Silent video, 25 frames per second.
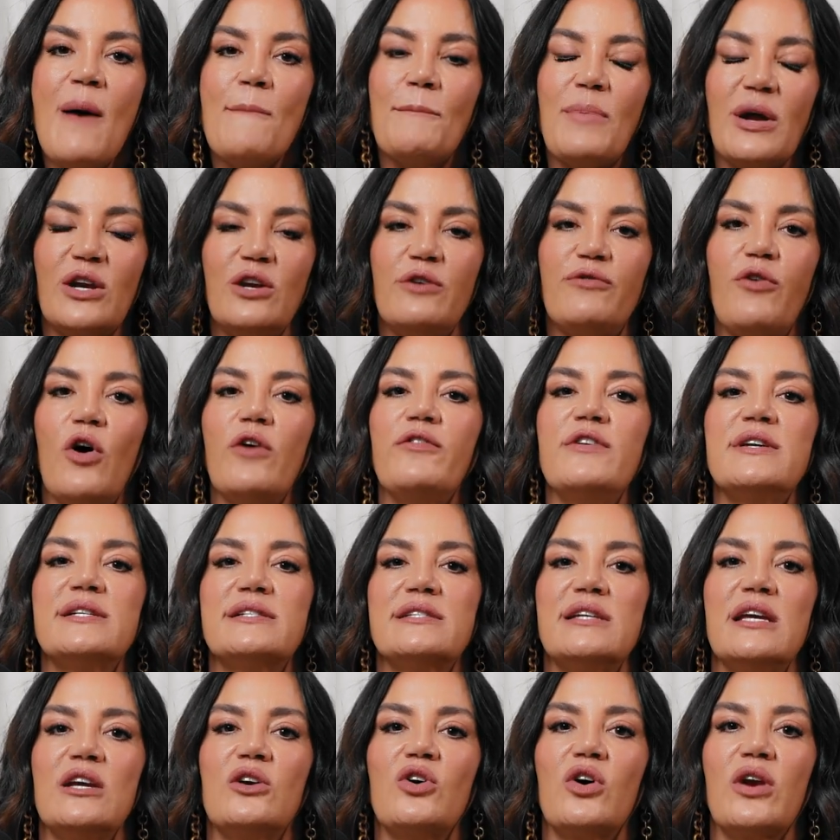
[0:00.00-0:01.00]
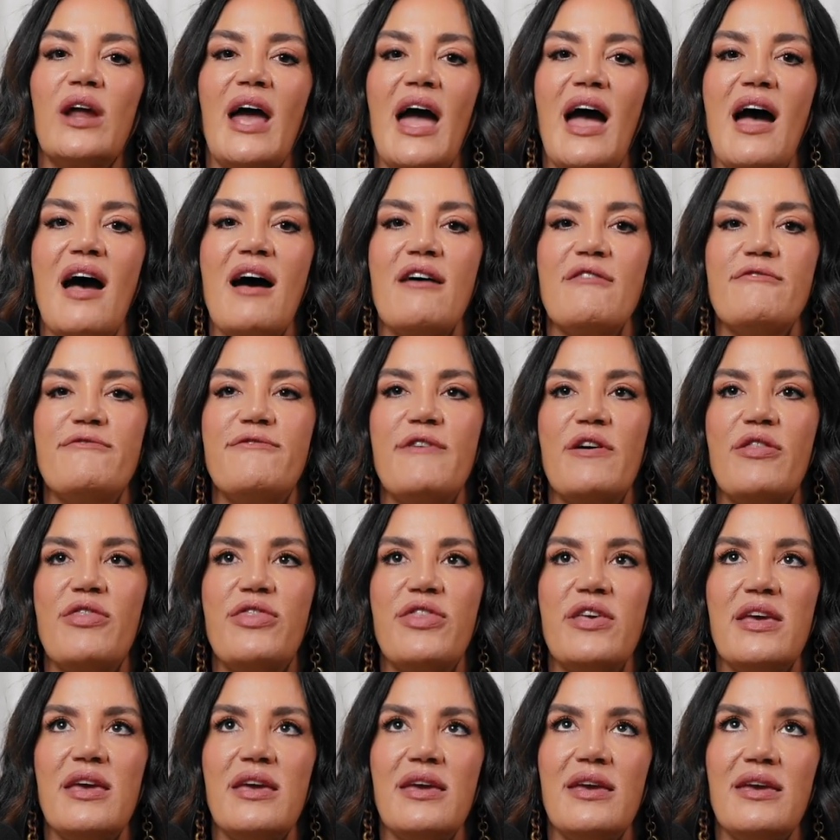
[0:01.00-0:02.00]
But you've obviously got to have
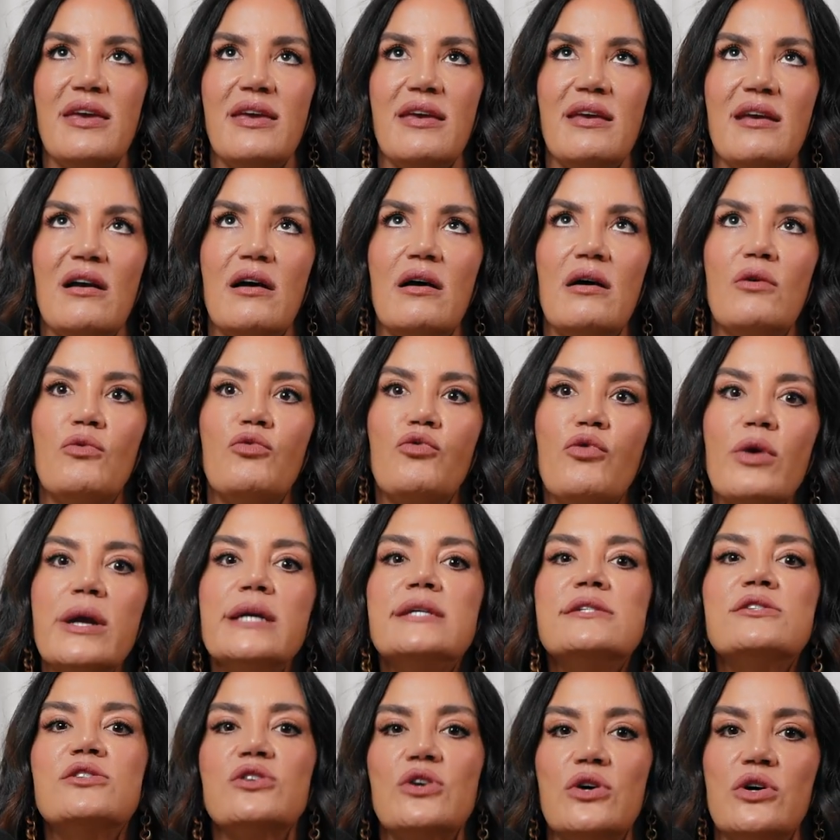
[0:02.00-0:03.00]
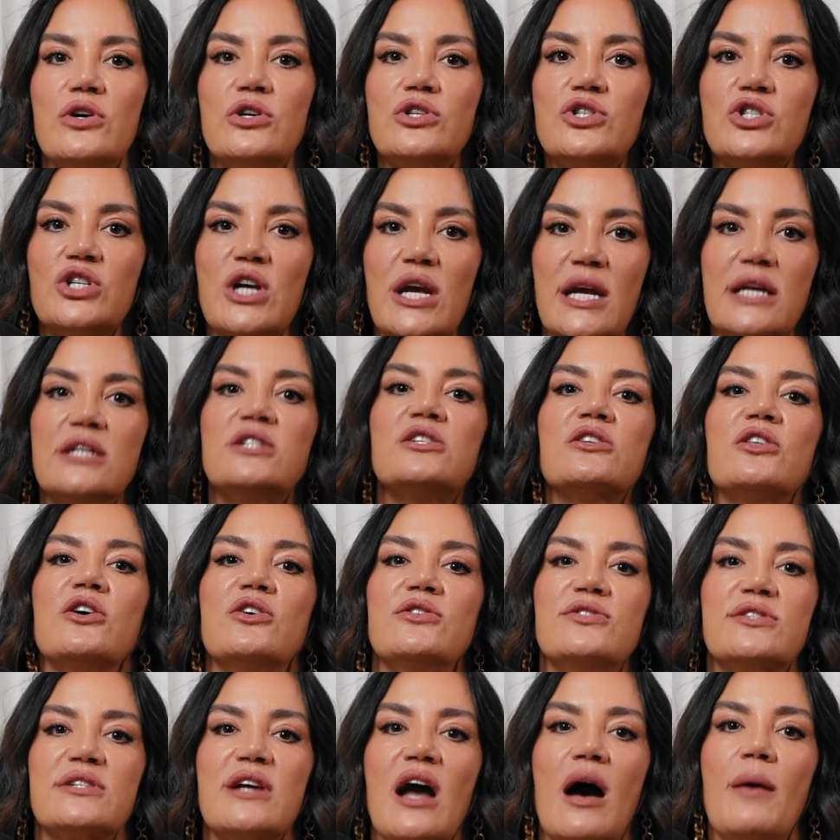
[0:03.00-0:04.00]
the research into
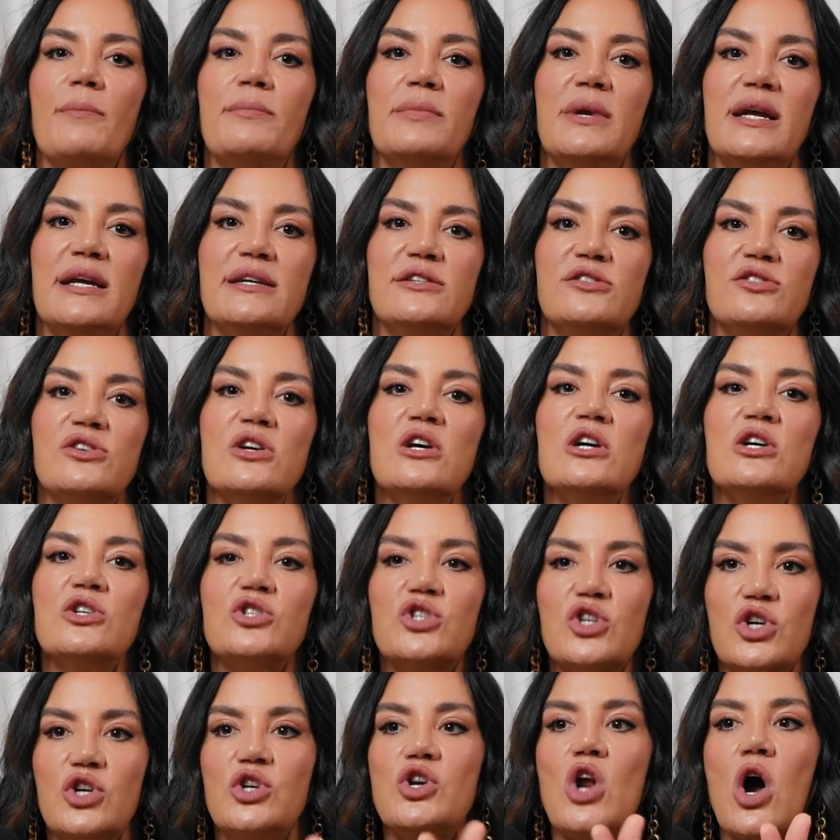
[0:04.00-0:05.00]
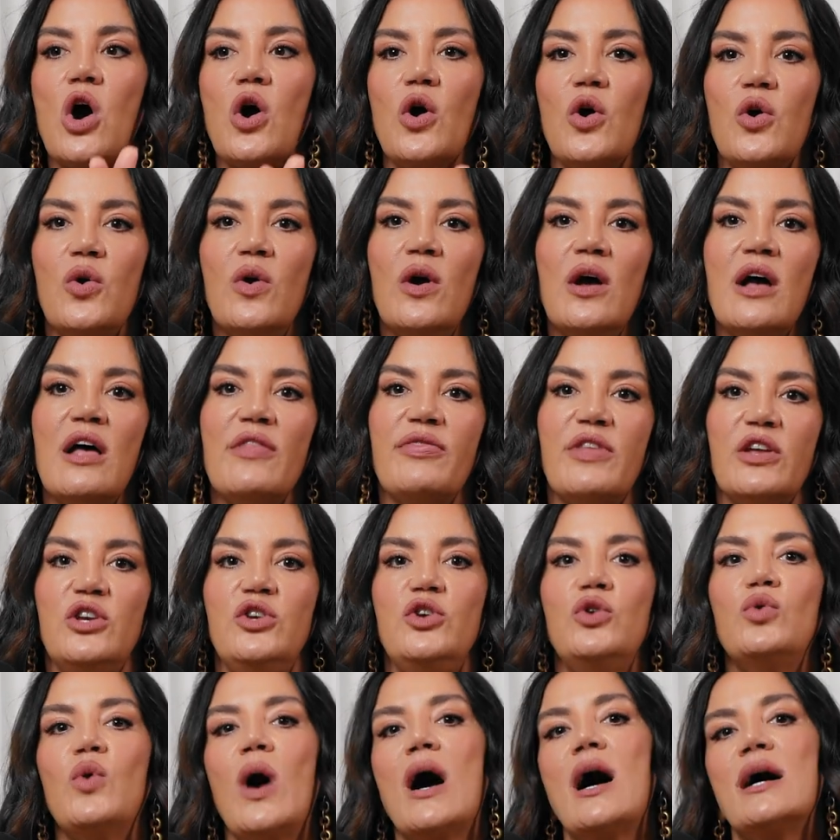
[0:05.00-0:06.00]
those companies to know that
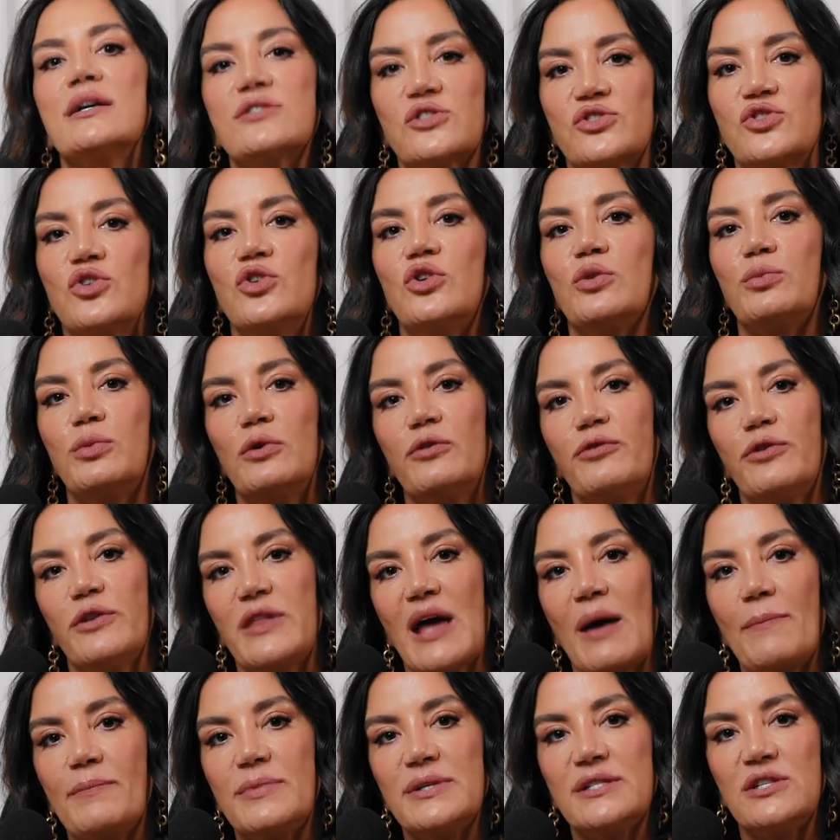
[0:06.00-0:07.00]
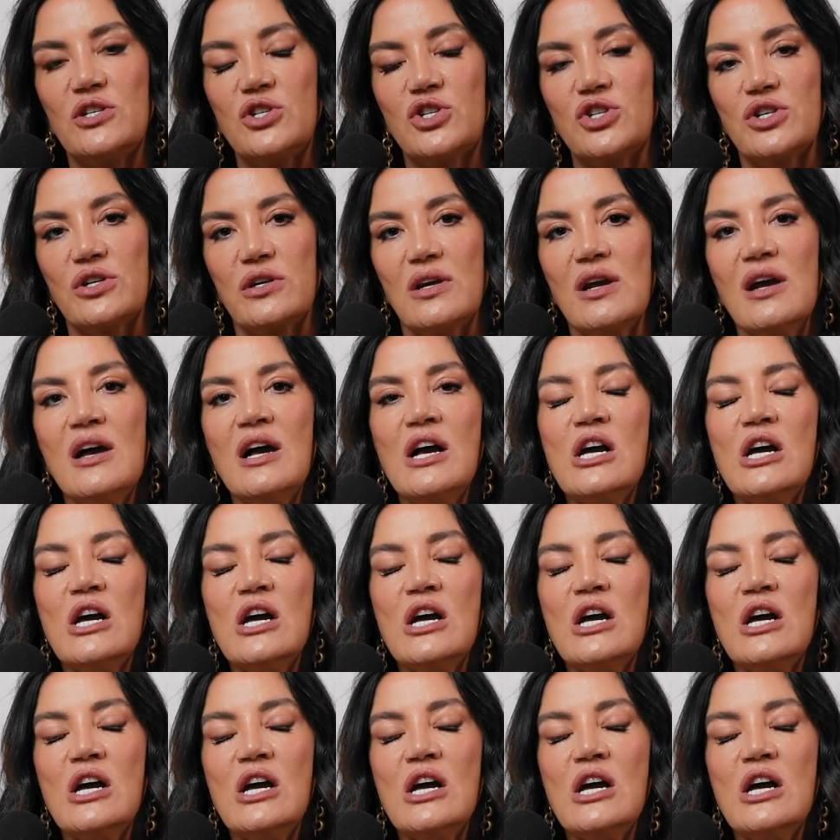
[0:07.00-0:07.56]
you are suitable for that position.